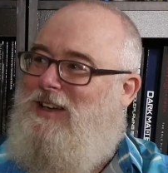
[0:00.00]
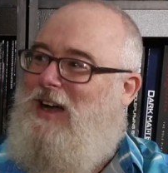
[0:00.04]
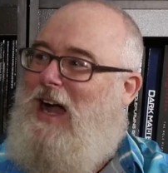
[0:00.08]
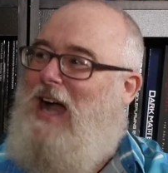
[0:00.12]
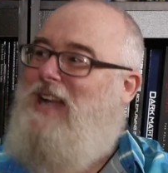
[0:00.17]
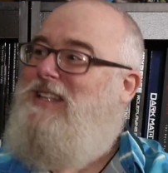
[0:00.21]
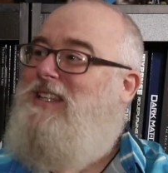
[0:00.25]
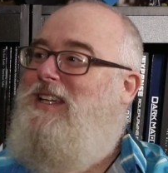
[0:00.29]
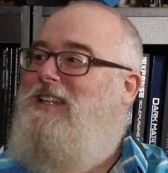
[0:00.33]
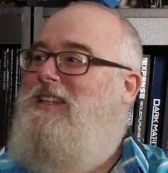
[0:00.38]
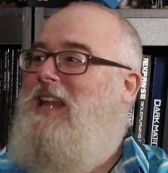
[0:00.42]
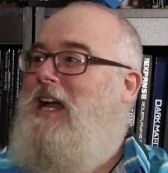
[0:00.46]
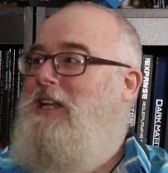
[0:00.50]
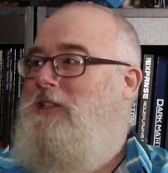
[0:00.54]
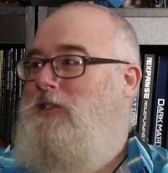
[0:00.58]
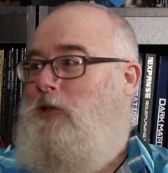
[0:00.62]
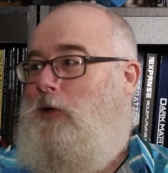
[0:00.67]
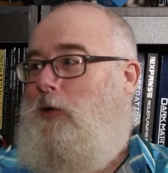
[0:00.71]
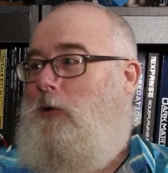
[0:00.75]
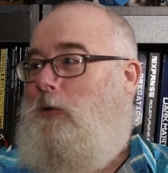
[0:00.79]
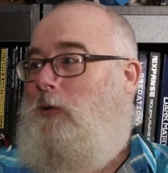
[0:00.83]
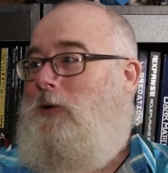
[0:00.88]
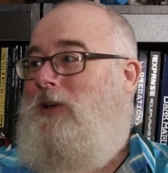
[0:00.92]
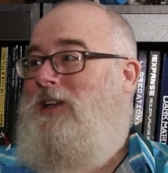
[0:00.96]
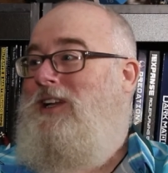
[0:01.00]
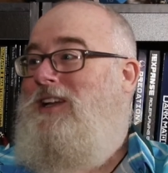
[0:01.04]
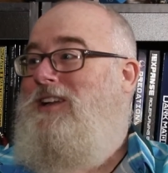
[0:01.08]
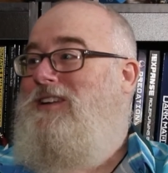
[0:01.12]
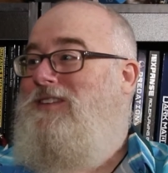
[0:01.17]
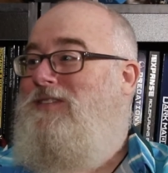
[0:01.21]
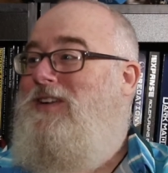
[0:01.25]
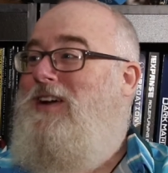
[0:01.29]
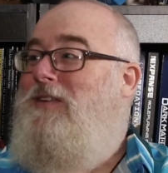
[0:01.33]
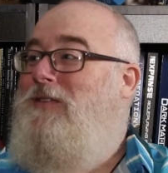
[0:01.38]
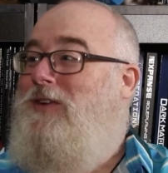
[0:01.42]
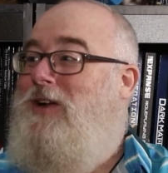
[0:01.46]
You know? I did that too,
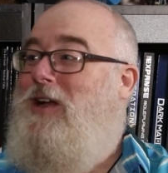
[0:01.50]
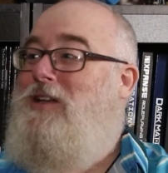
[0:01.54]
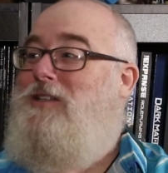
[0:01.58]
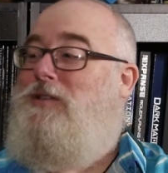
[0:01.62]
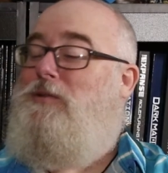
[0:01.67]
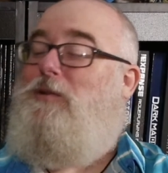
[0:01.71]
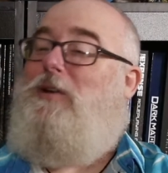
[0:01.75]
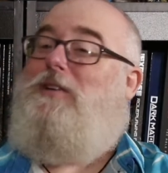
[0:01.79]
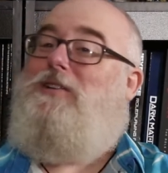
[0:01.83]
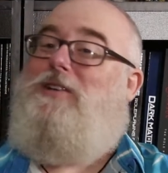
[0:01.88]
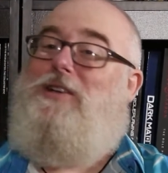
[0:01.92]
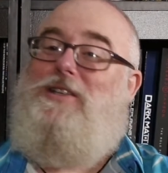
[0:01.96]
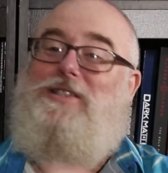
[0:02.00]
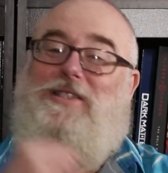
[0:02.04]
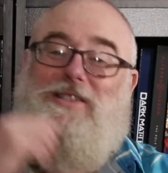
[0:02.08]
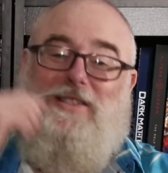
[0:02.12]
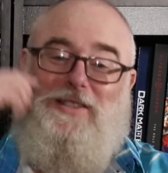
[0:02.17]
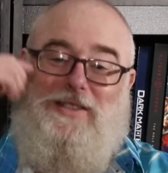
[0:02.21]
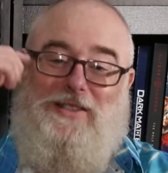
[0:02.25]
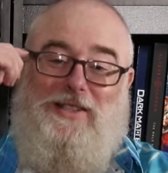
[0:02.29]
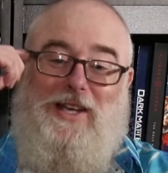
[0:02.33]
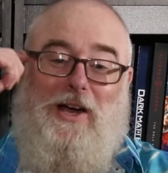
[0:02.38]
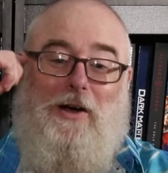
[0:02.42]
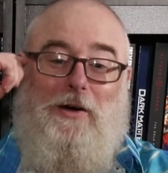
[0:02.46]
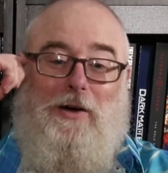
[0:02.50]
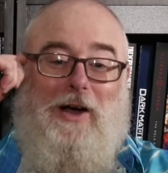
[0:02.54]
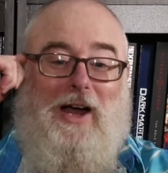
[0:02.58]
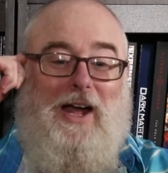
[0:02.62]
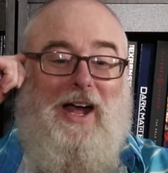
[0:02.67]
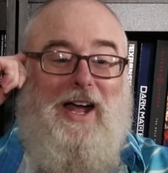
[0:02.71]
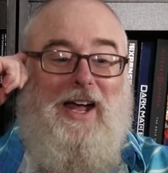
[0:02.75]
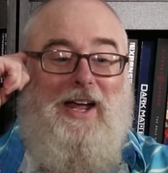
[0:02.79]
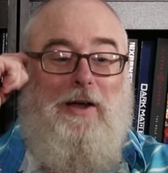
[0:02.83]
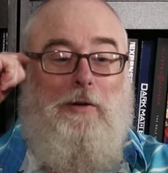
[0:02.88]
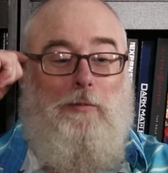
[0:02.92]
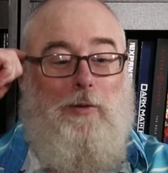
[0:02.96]
but because because you know
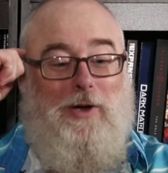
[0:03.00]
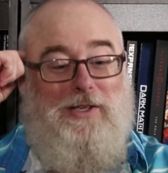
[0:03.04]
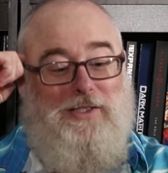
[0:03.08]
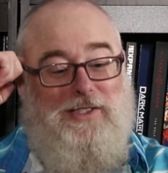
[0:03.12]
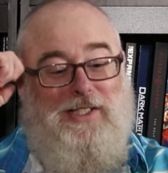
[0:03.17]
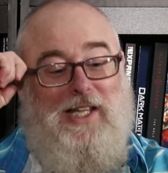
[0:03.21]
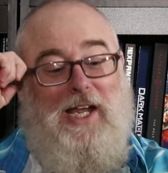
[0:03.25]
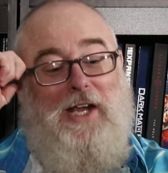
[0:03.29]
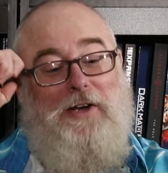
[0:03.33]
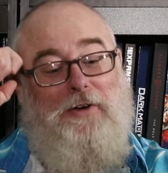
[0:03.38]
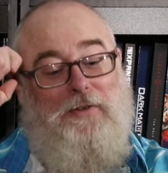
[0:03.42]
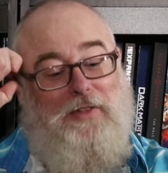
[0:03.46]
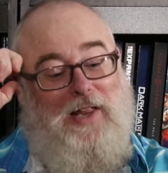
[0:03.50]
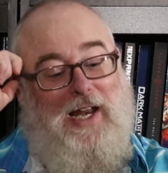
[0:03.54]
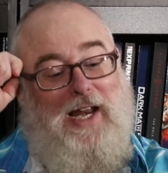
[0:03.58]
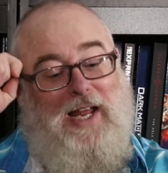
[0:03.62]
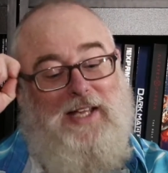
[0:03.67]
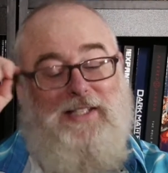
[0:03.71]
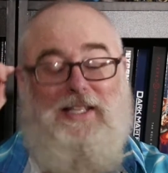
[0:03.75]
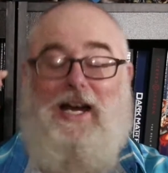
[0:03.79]
it was later that I